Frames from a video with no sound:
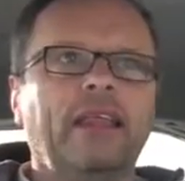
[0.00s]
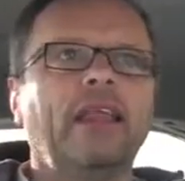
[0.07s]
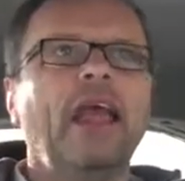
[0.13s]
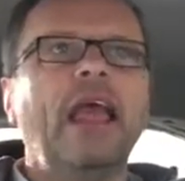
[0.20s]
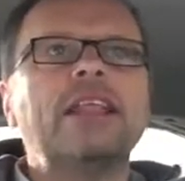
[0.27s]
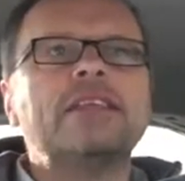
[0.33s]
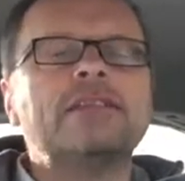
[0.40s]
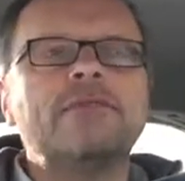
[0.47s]

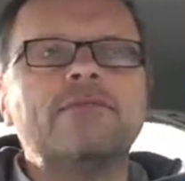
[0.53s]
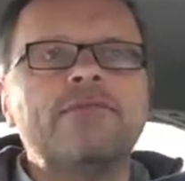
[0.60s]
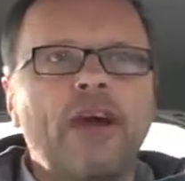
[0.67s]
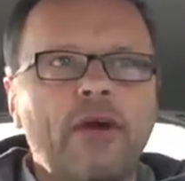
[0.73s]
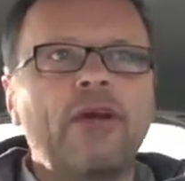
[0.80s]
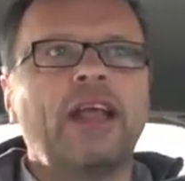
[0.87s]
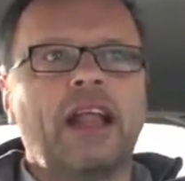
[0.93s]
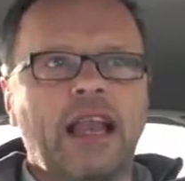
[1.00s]
It's
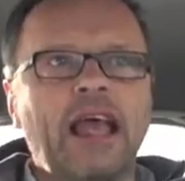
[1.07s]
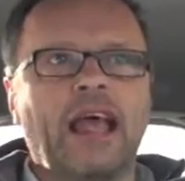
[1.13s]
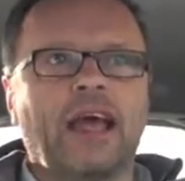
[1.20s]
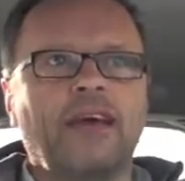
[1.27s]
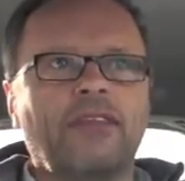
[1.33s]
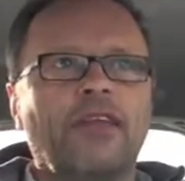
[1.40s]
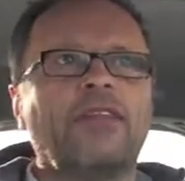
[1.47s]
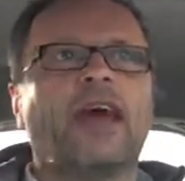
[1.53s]
very
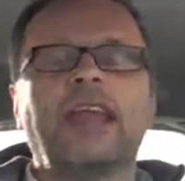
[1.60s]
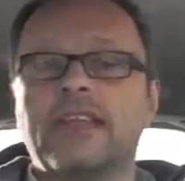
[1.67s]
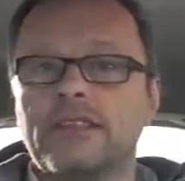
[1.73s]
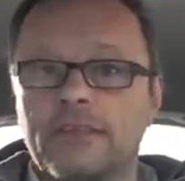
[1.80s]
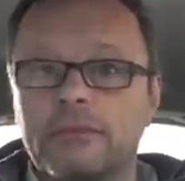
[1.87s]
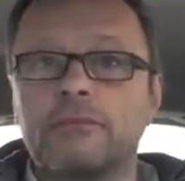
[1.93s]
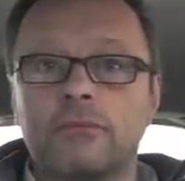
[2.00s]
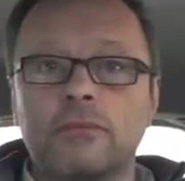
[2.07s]
clear that that
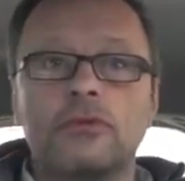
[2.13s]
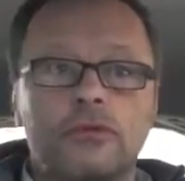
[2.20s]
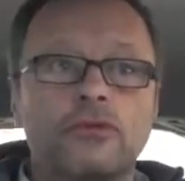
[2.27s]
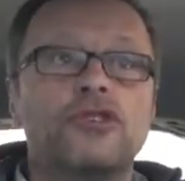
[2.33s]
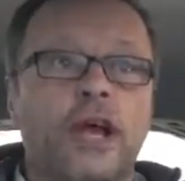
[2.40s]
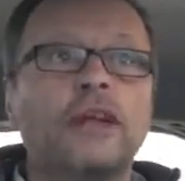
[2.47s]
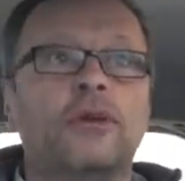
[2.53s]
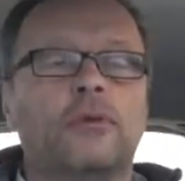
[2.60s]
is
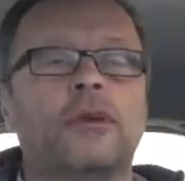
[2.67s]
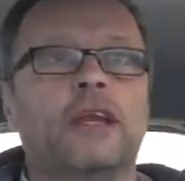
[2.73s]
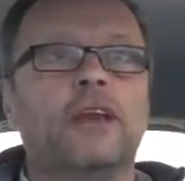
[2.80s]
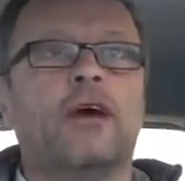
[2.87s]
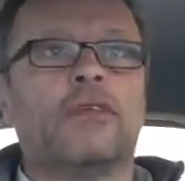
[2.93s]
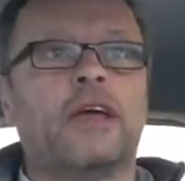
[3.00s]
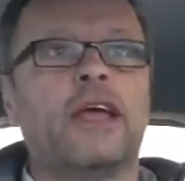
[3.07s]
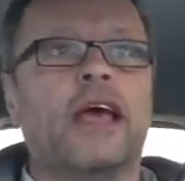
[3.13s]
genuinely
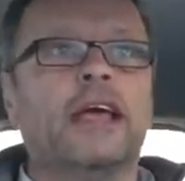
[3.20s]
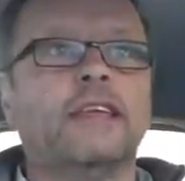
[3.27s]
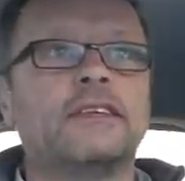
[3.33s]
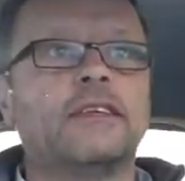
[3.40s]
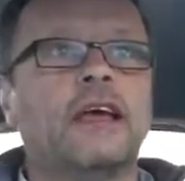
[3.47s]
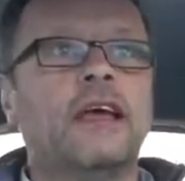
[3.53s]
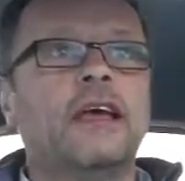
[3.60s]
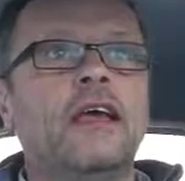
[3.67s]
not the case.